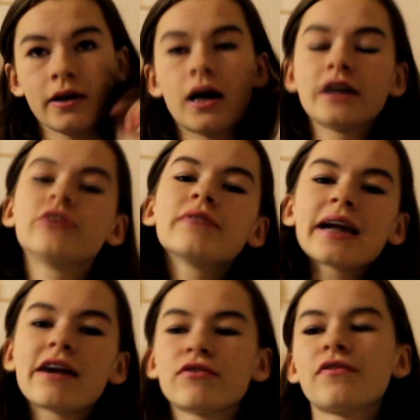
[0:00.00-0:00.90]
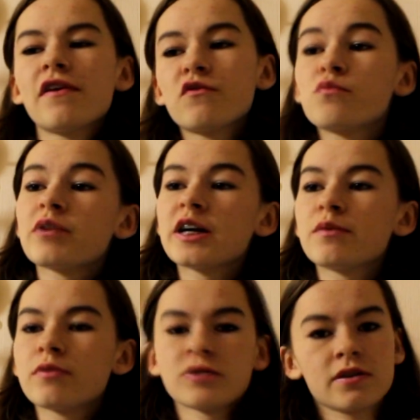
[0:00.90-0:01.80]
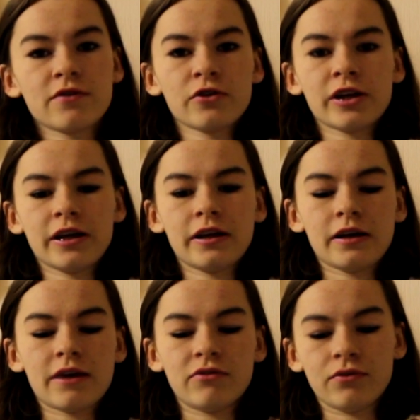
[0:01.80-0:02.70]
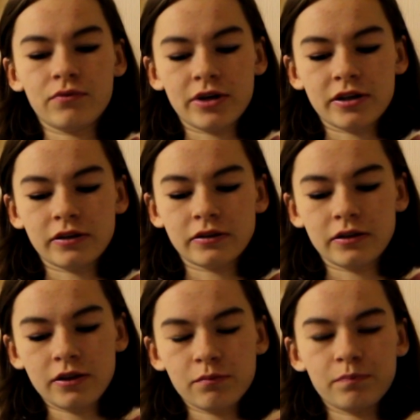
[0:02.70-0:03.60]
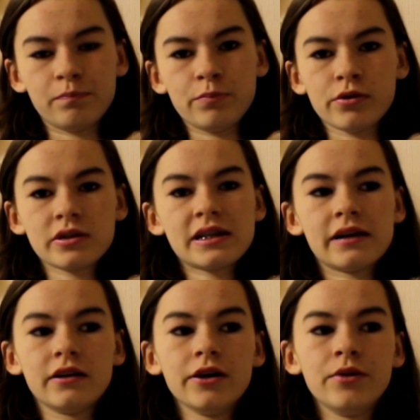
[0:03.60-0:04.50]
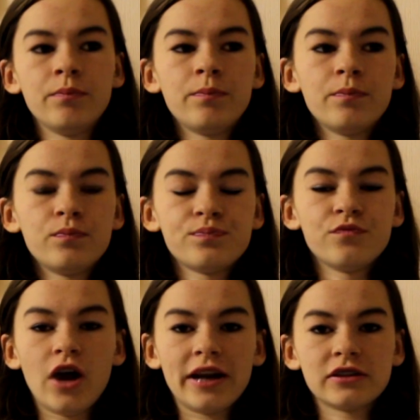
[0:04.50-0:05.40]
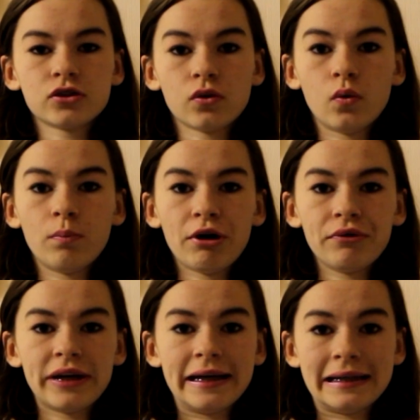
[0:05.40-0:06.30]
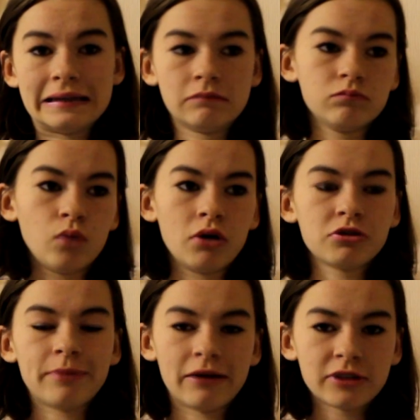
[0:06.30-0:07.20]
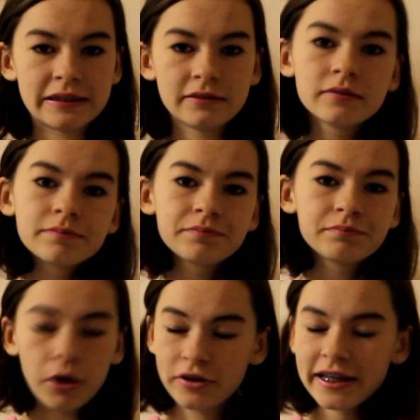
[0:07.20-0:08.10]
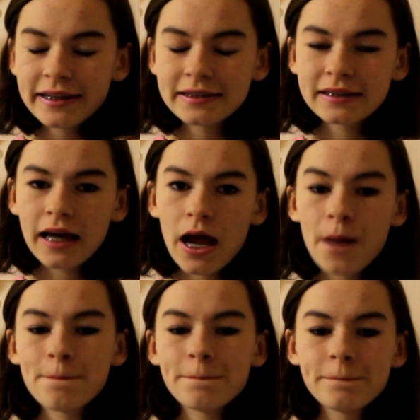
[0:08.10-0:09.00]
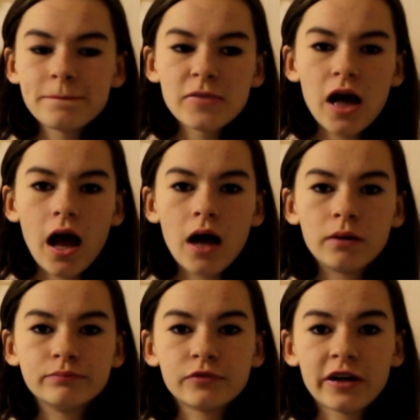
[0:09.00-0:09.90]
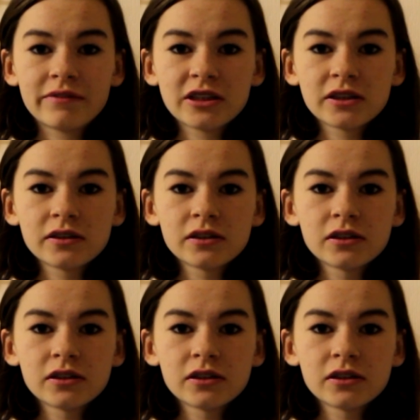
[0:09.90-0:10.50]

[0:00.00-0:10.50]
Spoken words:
I don't really have a favourite breed because I've only ever ridden the bog standard riding school pony, Welsh mountain ponies, whatever.